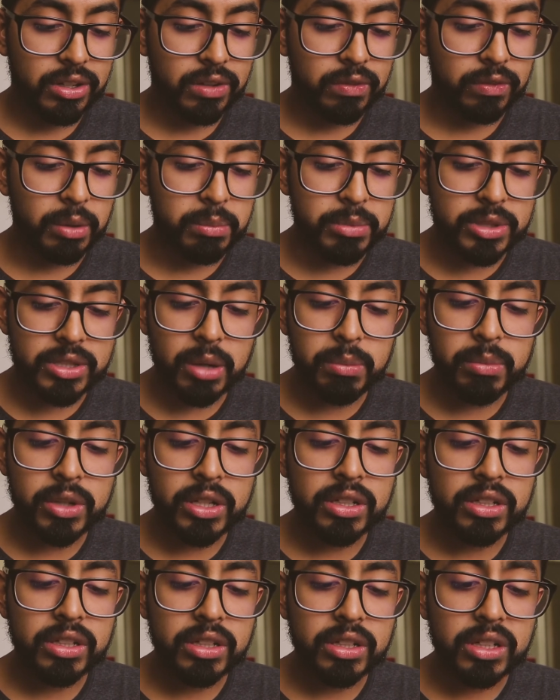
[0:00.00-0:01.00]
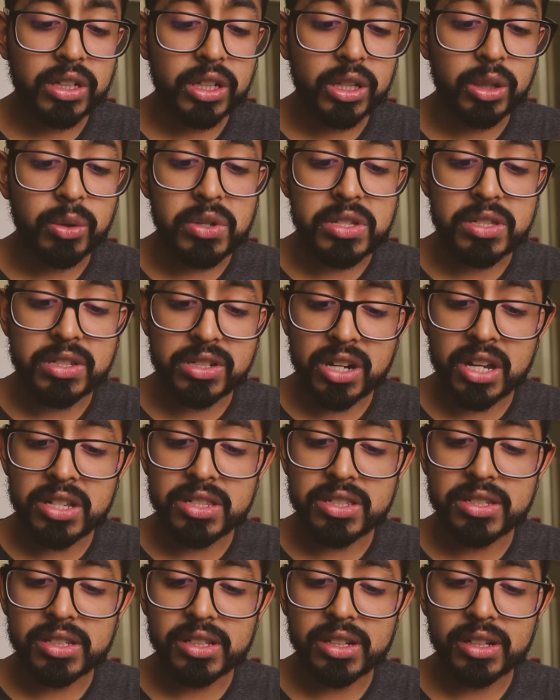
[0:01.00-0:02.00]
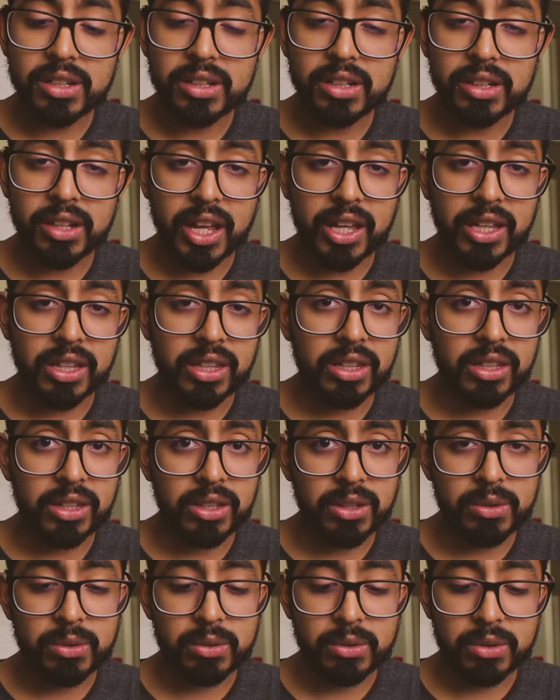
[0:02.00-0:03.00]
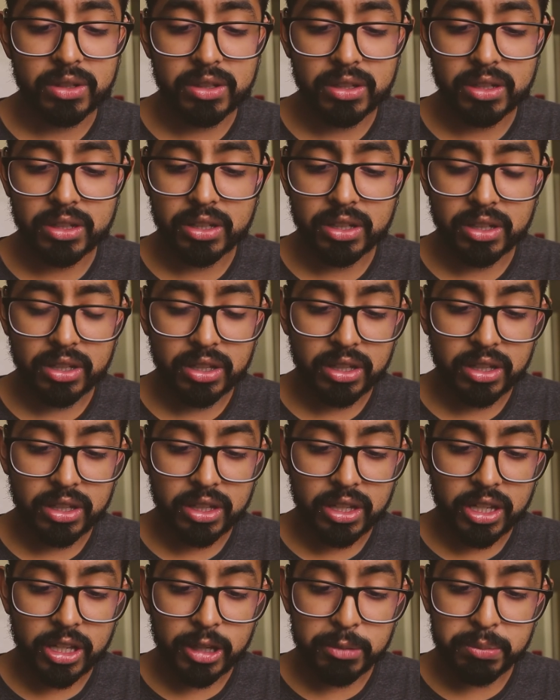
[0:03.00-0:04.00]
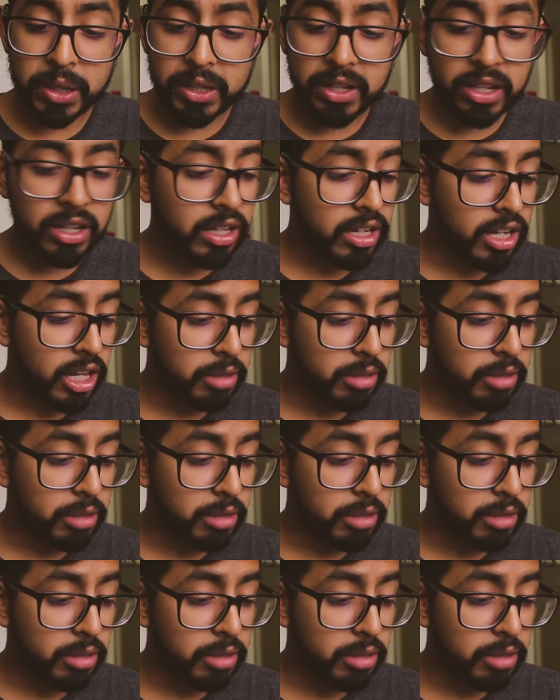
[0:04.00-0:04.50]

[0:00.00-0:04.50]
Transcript: from someone who is just like you. Picking it